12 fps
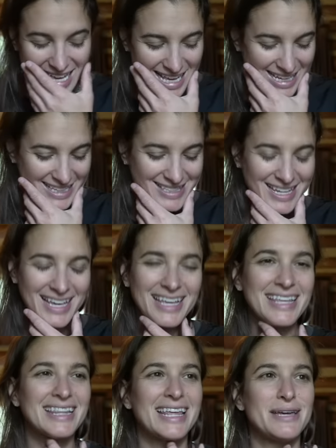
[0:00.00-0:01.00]
It's
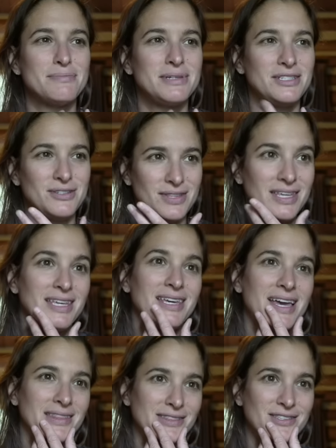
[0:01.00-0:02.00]
like glamping to the
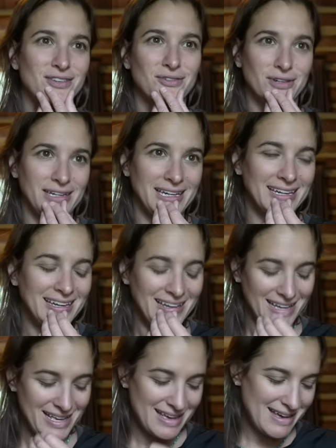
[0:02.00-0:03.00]
nth degree.
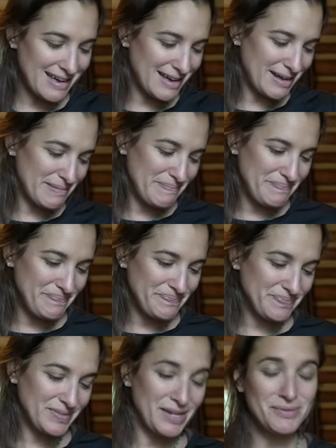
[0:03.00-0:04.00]

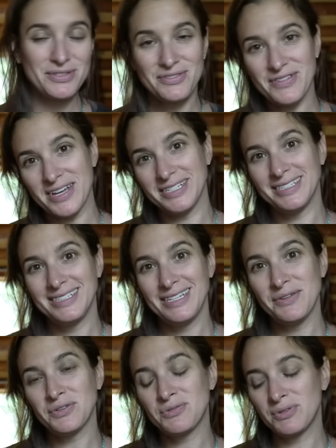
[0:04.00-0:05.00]
It was fun.
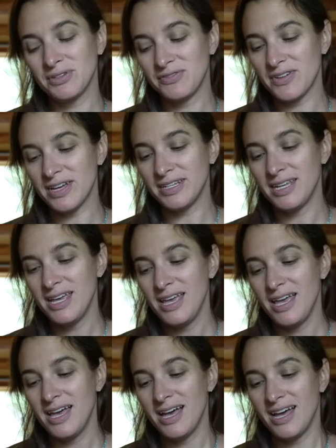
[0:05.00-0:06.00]
It was really fun.
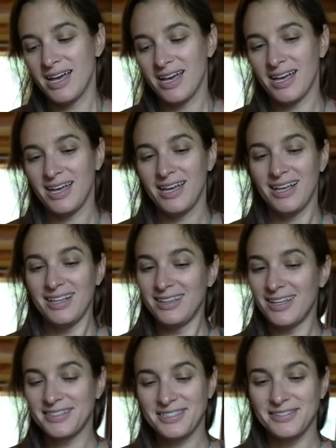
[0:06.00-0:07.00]

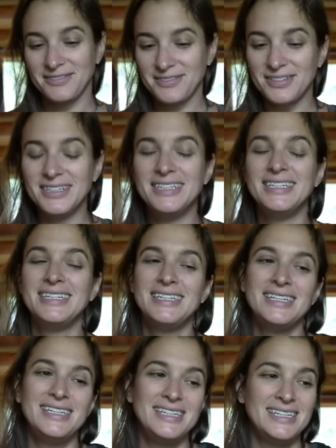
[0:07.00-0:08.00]
Lots of,
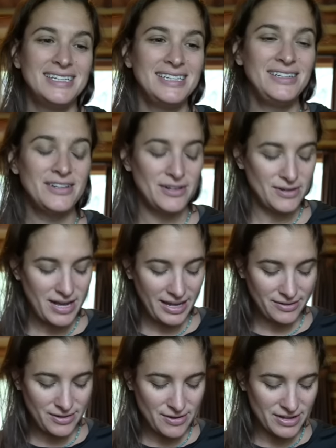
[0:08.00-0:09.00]
you know, I
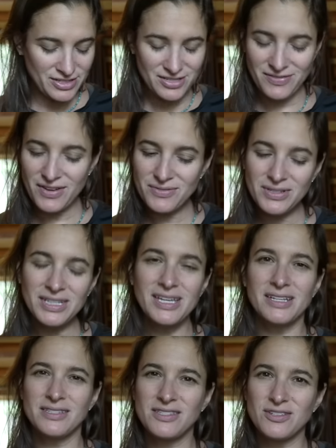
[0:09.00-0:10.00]
don't know. I just felt really
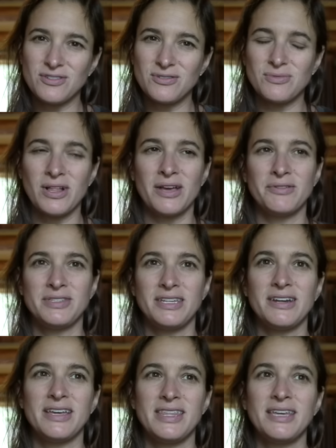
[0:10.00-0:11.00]
uncertain while I was
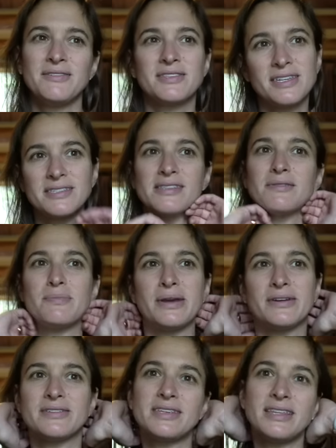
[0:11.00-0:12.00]
here. I think it was because of the
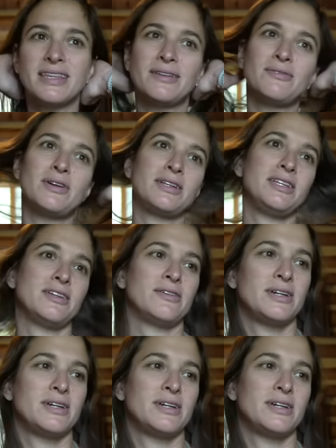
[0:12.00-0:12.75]
bears. And then what do you know?